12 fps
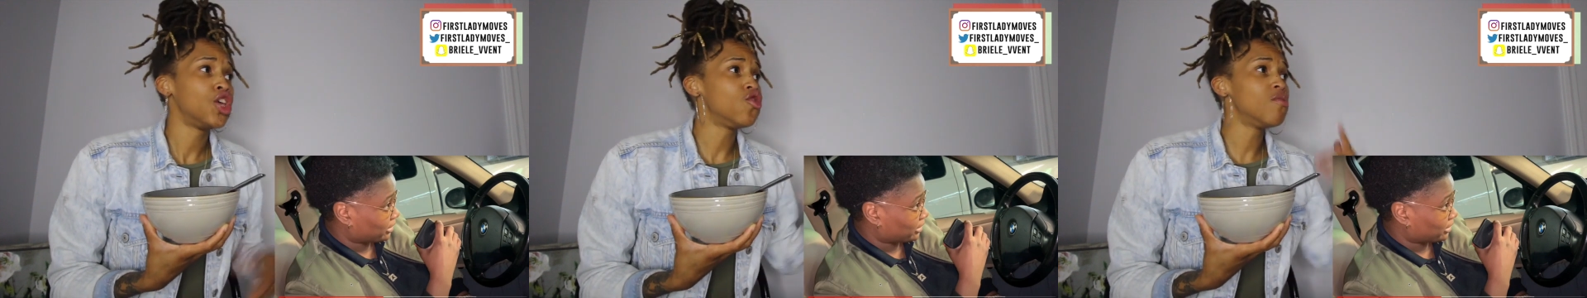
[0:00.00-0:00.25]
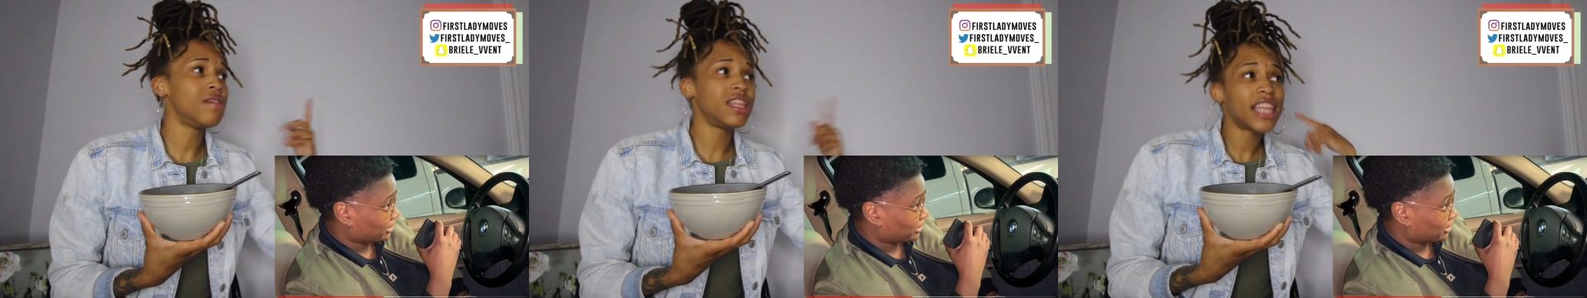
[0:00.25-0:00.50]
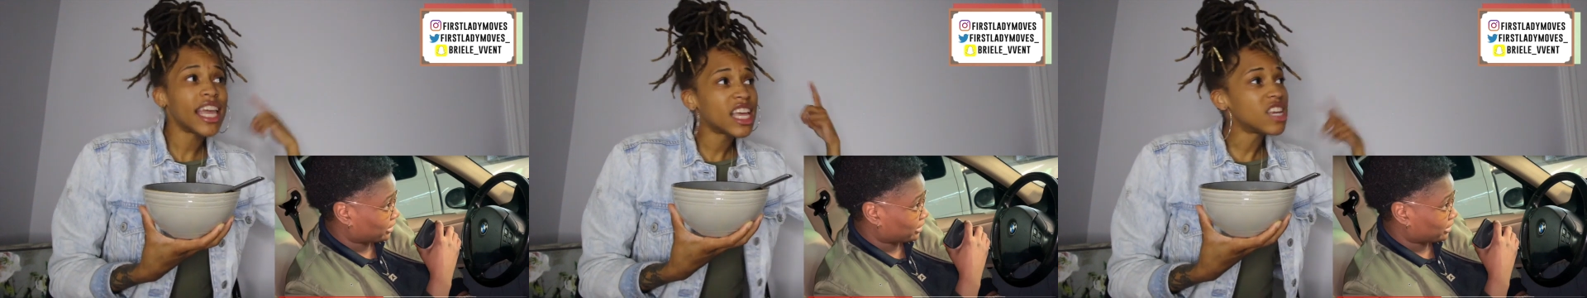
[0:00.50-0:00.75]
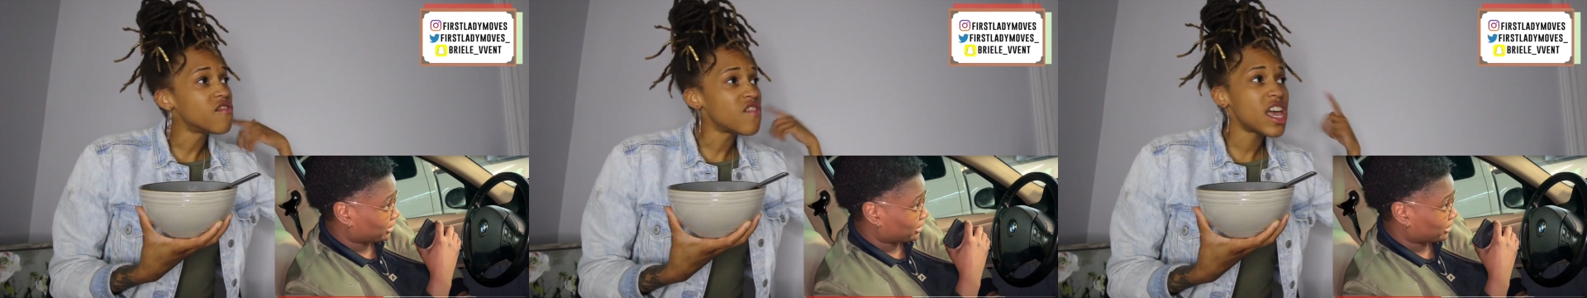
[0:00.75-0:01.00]
Speaker 1: You've been
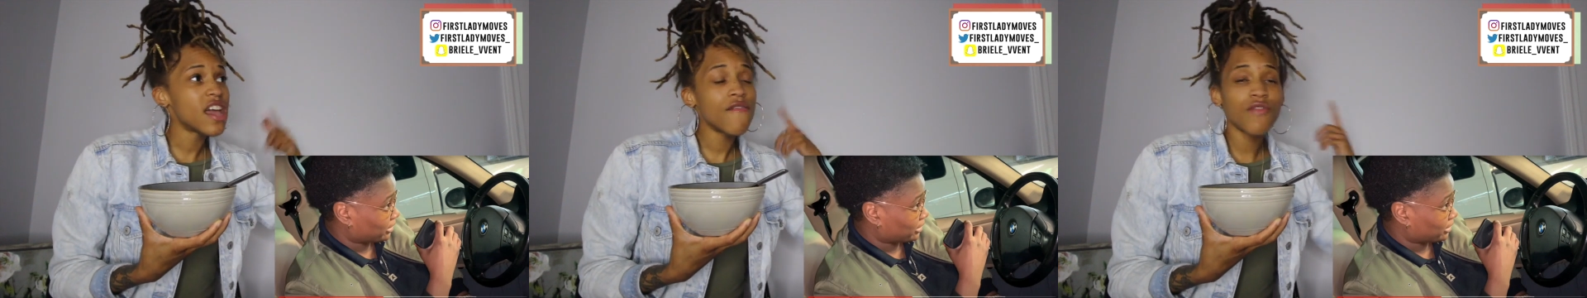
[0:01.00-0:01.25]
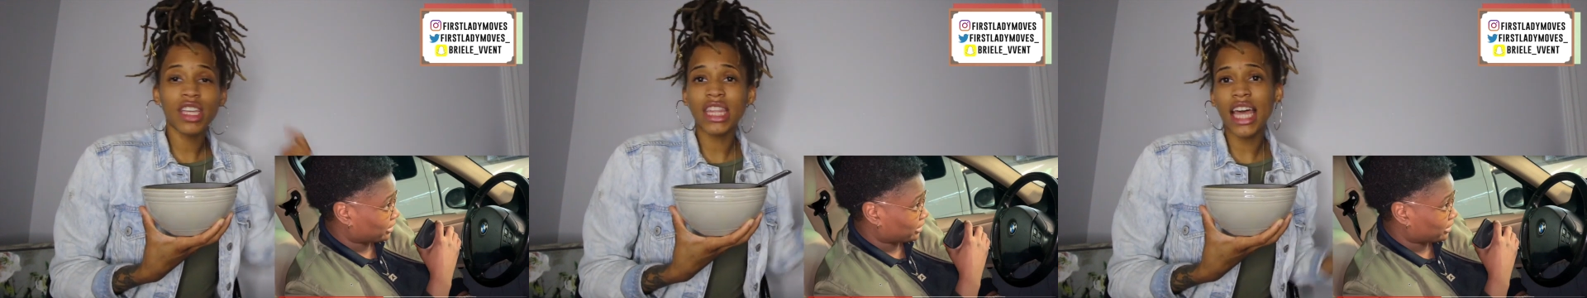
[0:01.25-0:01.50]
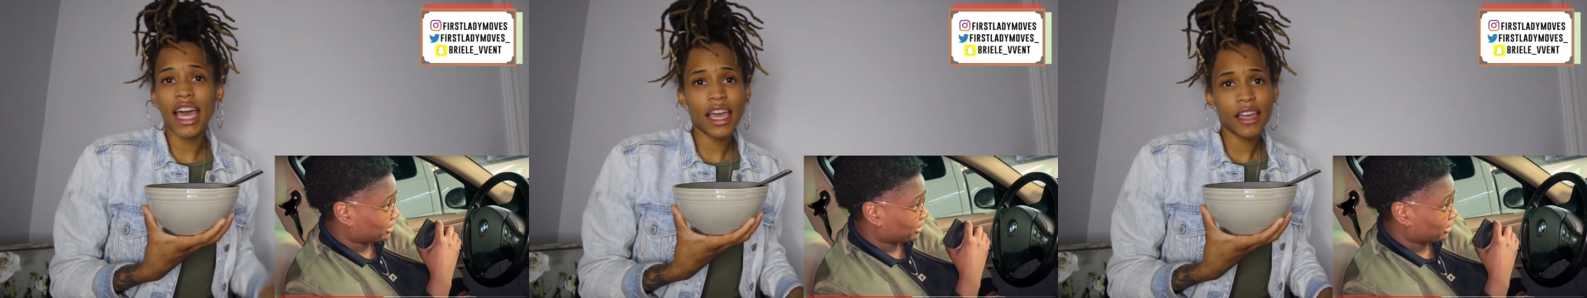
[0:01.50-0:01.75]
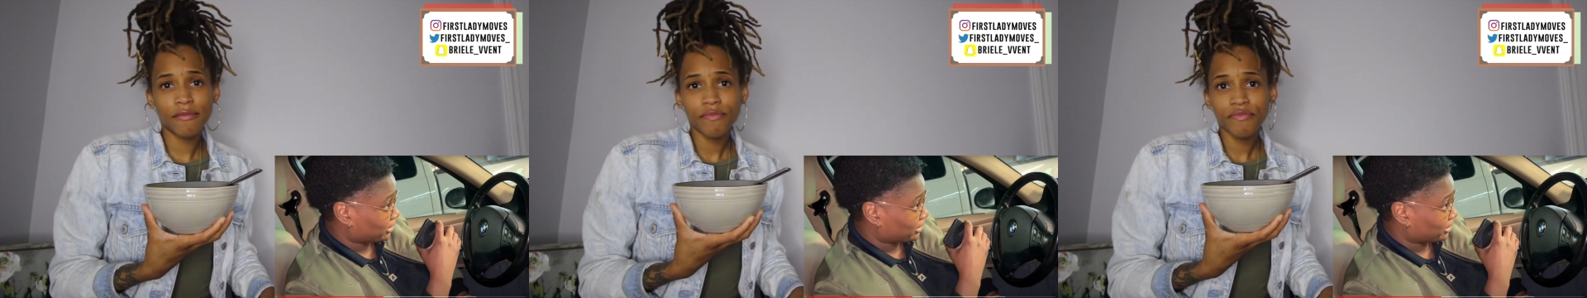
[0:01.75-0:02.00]
thinking of
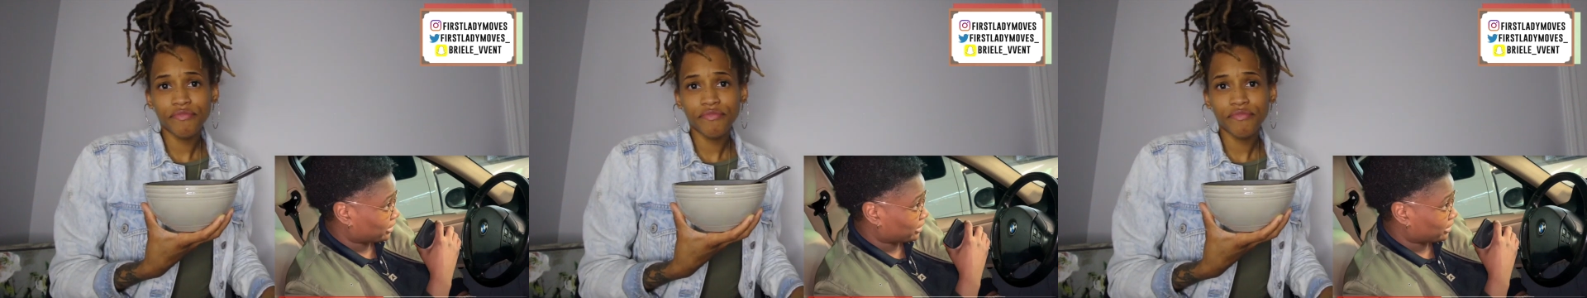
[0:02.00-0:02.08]
everything.